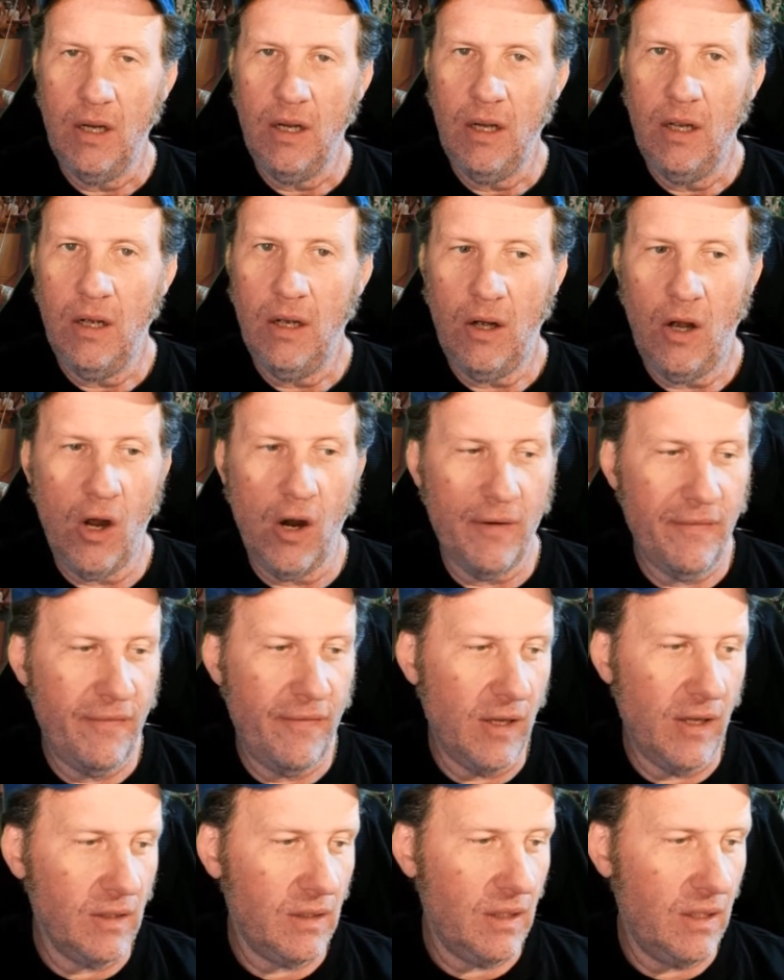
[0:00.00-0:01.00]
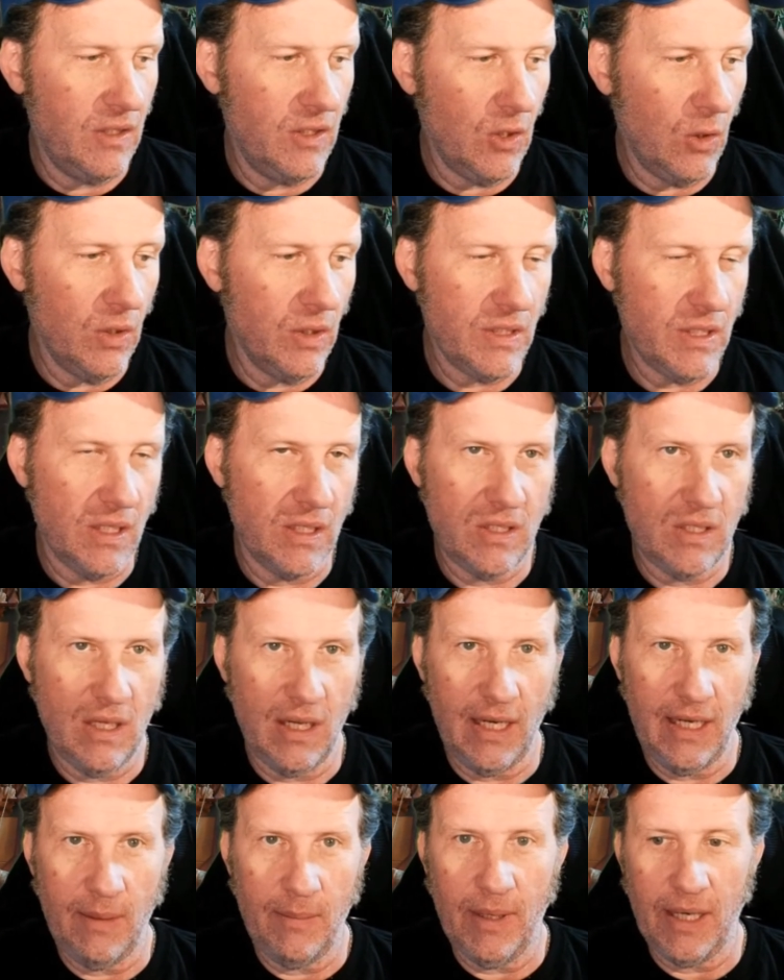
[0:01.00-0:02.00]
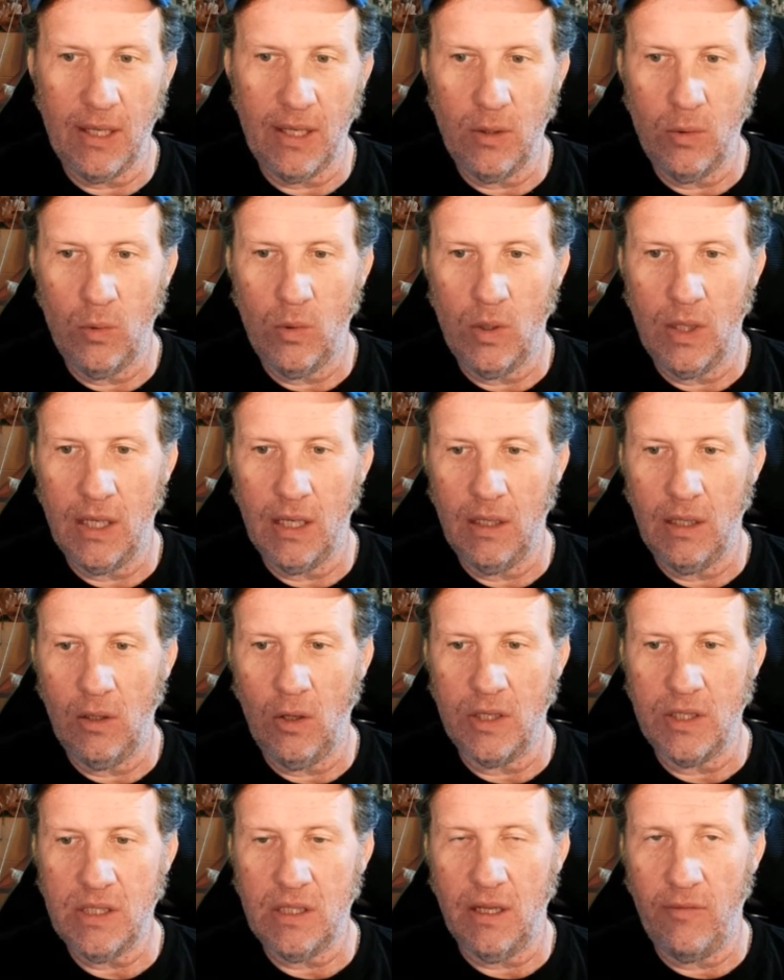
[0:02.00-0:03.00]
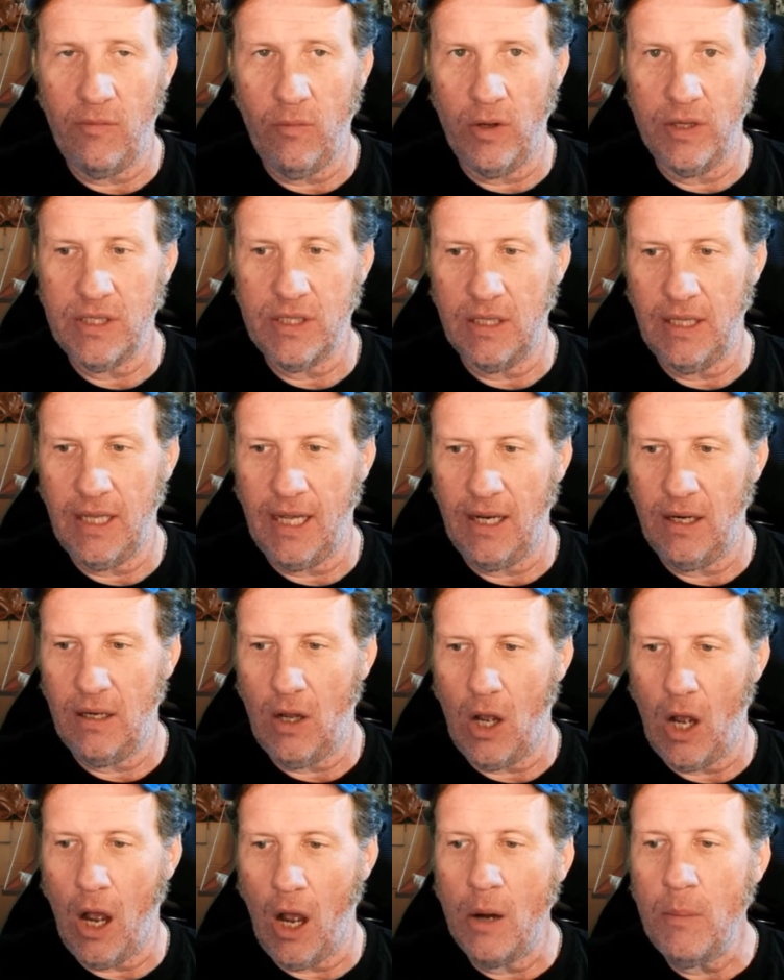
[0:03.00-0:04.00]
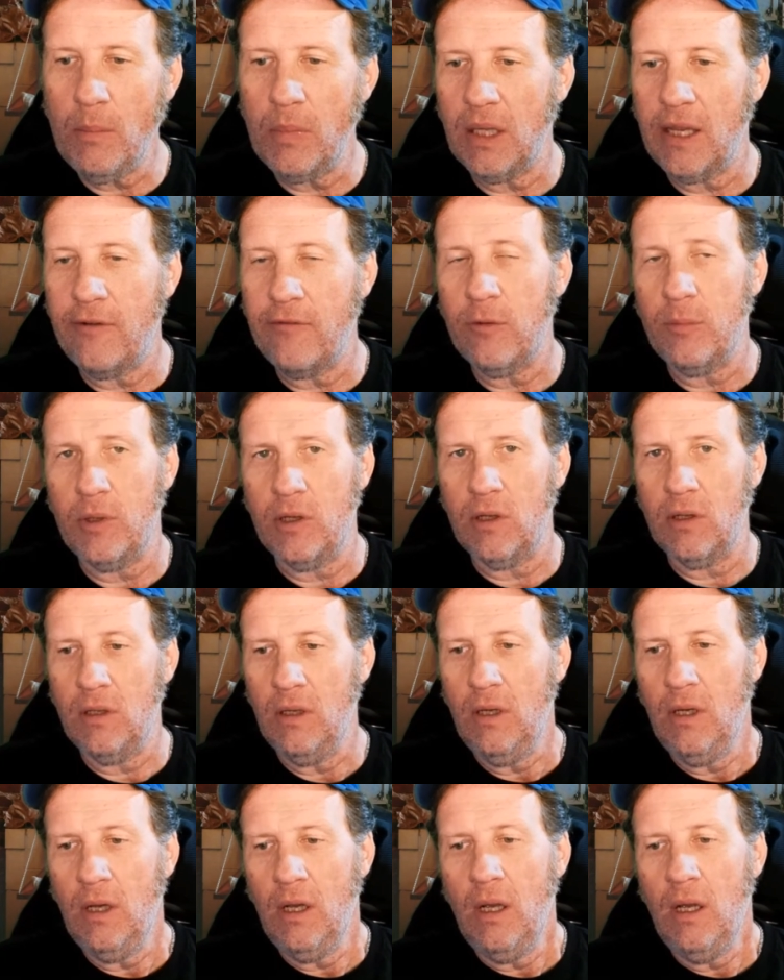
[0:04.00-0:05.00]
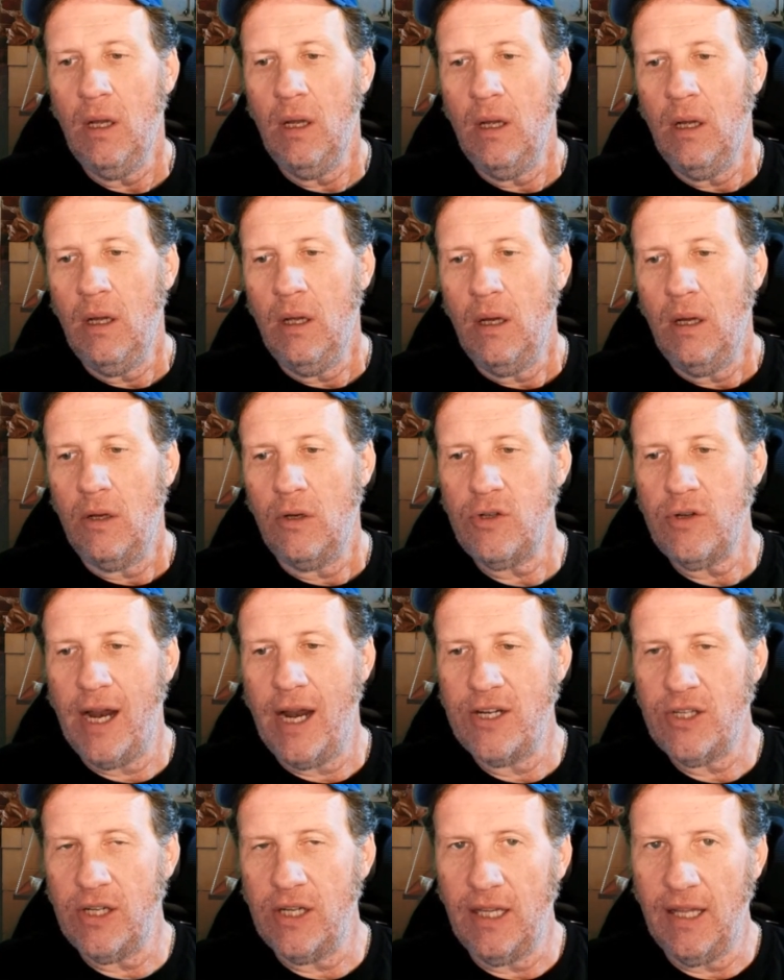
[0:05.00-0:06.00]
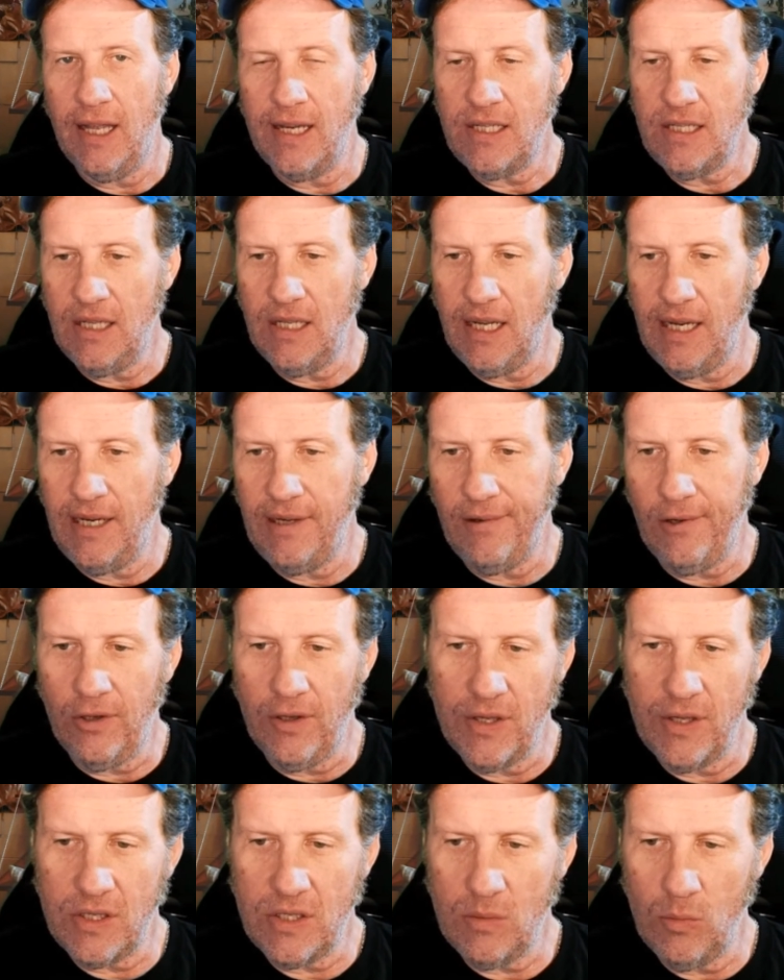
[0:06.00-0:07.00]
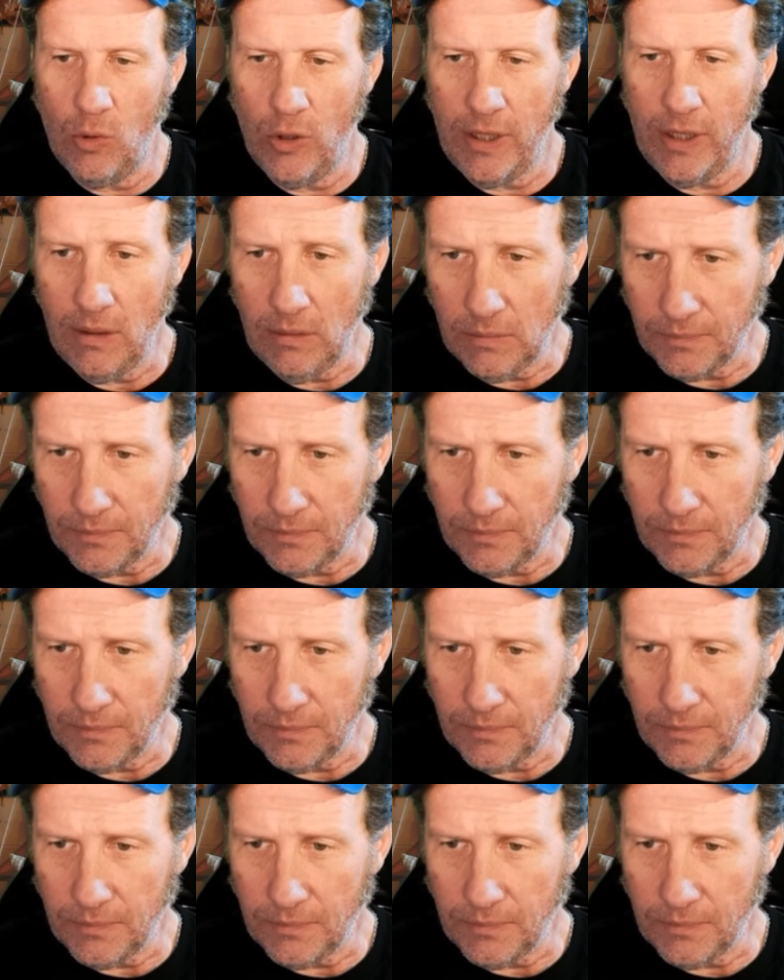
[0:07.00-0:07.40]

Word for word: heartfelt condolences to anybody who uh, lost loved ones in that unbelievable tragedy last night, early this morning.